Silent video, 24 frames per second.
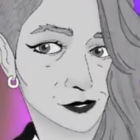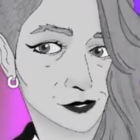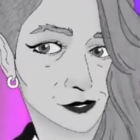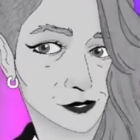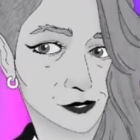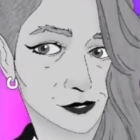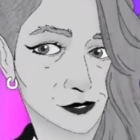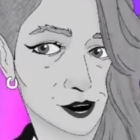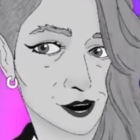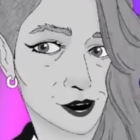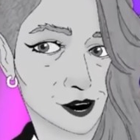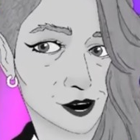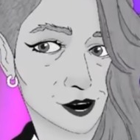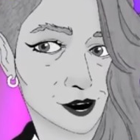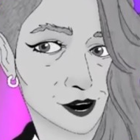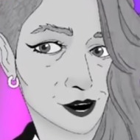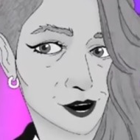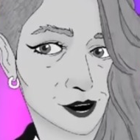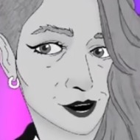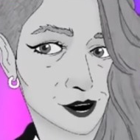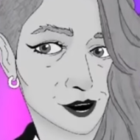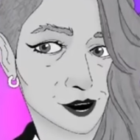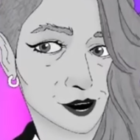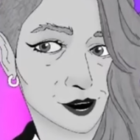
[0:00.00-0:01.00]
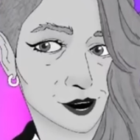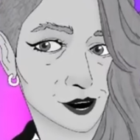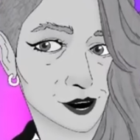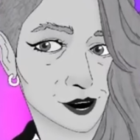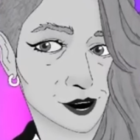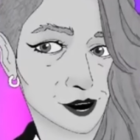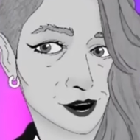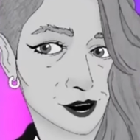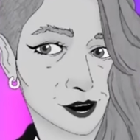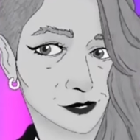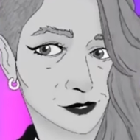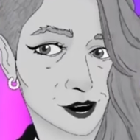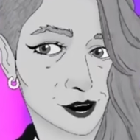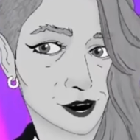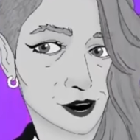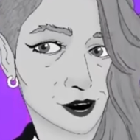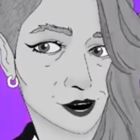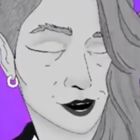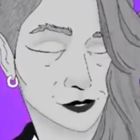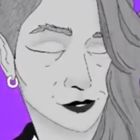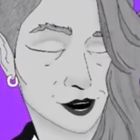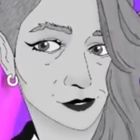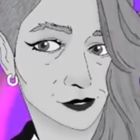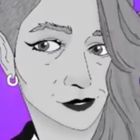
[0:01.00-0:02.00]
And then we're gonna go in, and
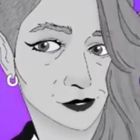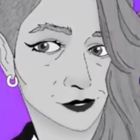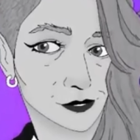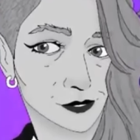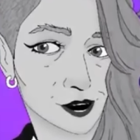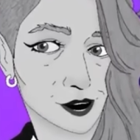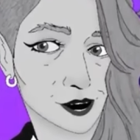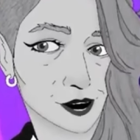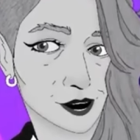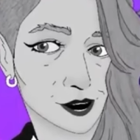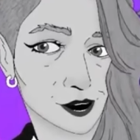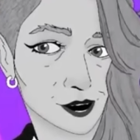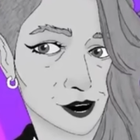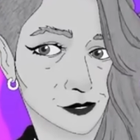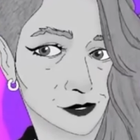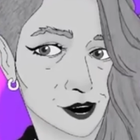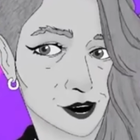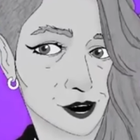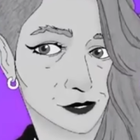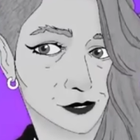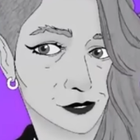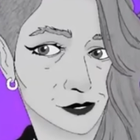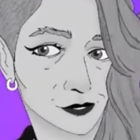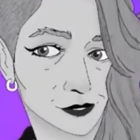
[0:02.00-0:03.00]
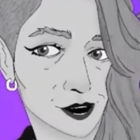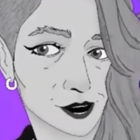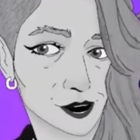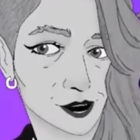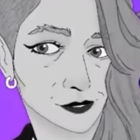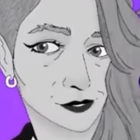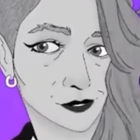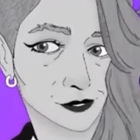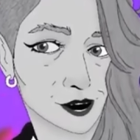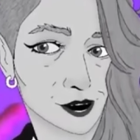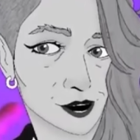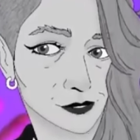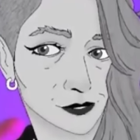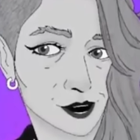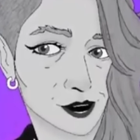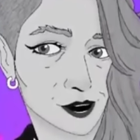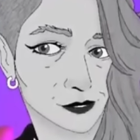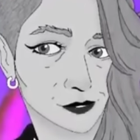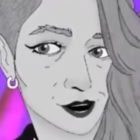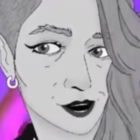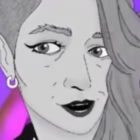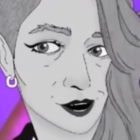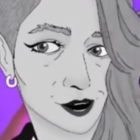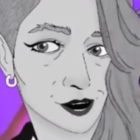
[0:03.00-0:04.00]
once this is painted, or once this is
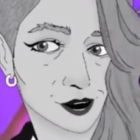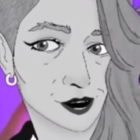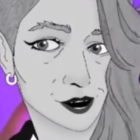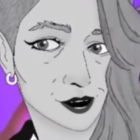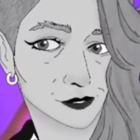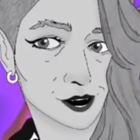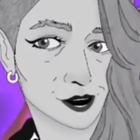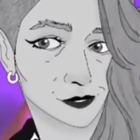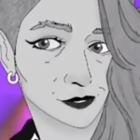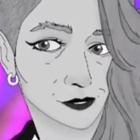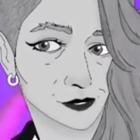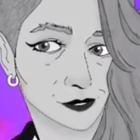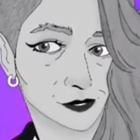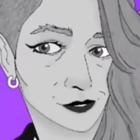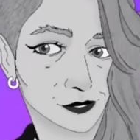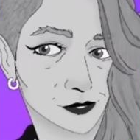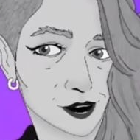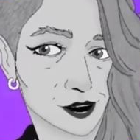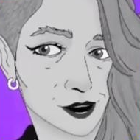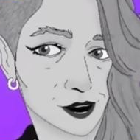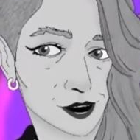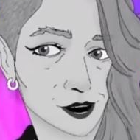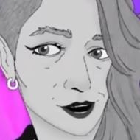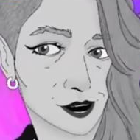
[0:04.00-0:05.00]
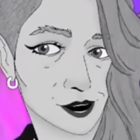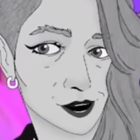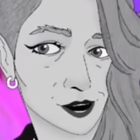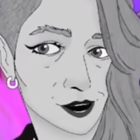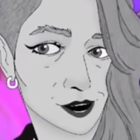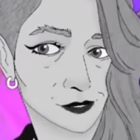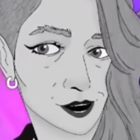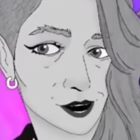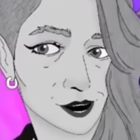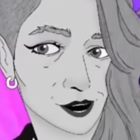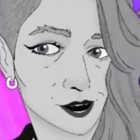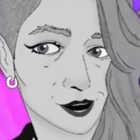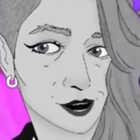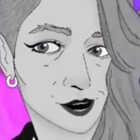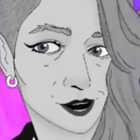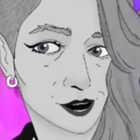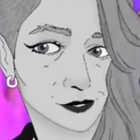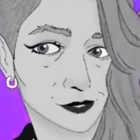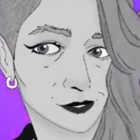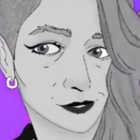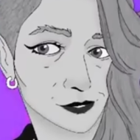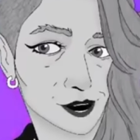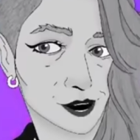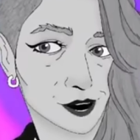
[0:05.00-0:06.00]
dry, all the glue is dry,
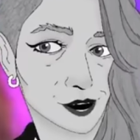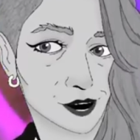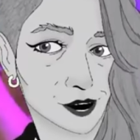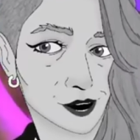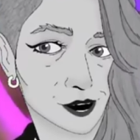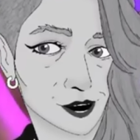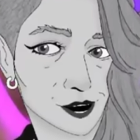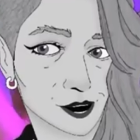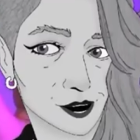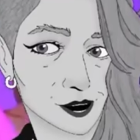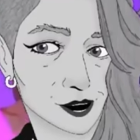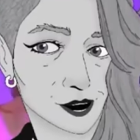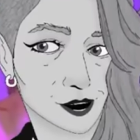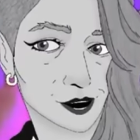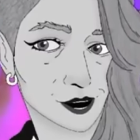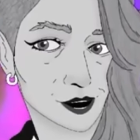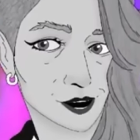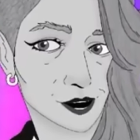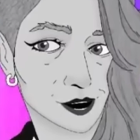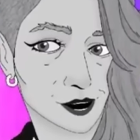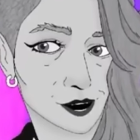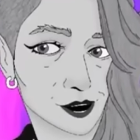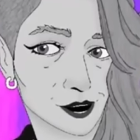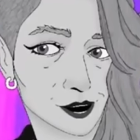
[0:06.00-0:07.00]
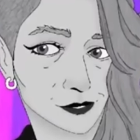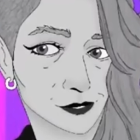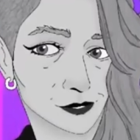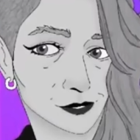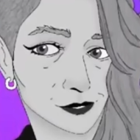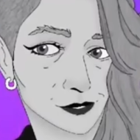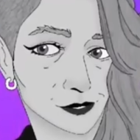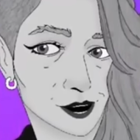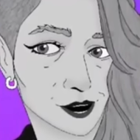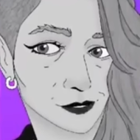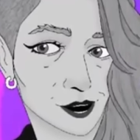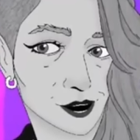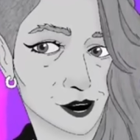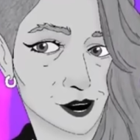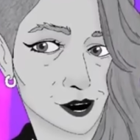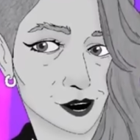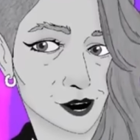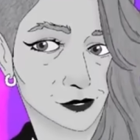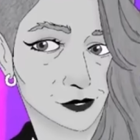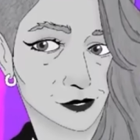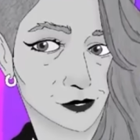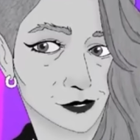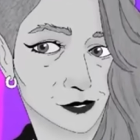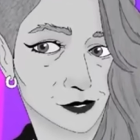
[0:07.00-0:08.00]
then we're gonna go in
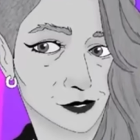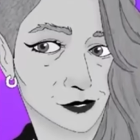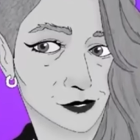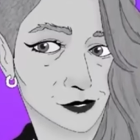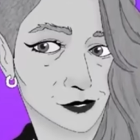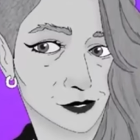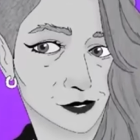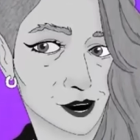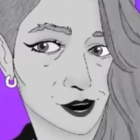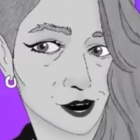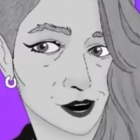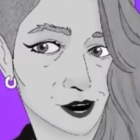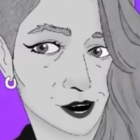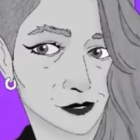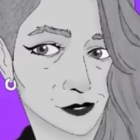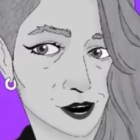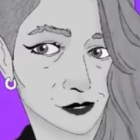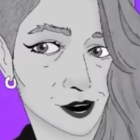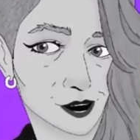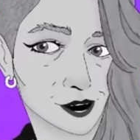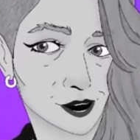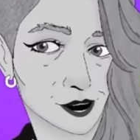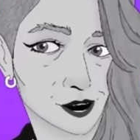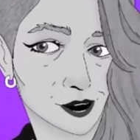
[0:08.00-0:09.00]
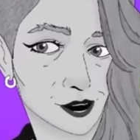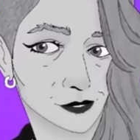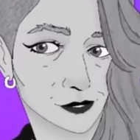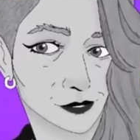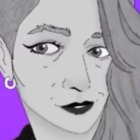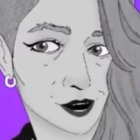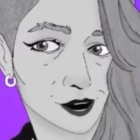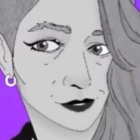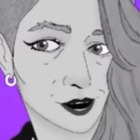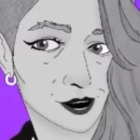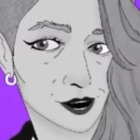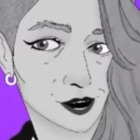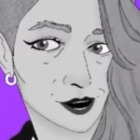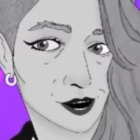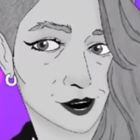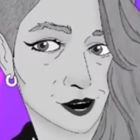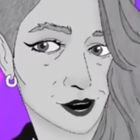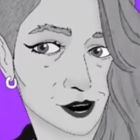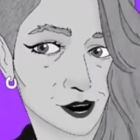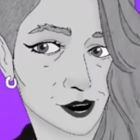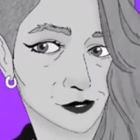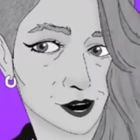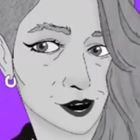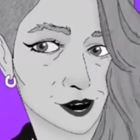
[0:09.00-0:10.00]
next week, I think is
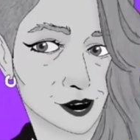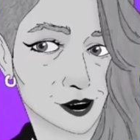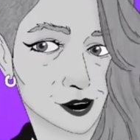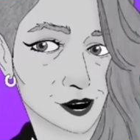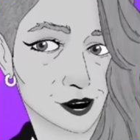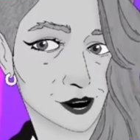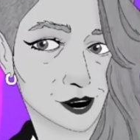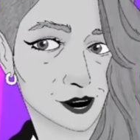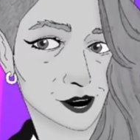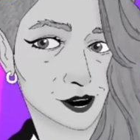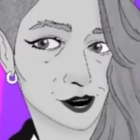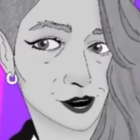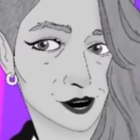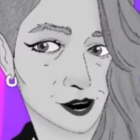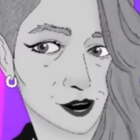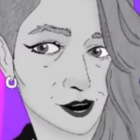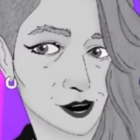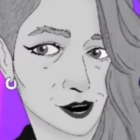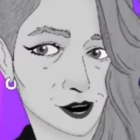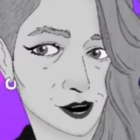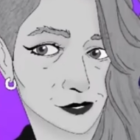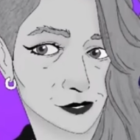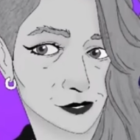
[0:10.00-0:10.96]
next time I'm gonna go live,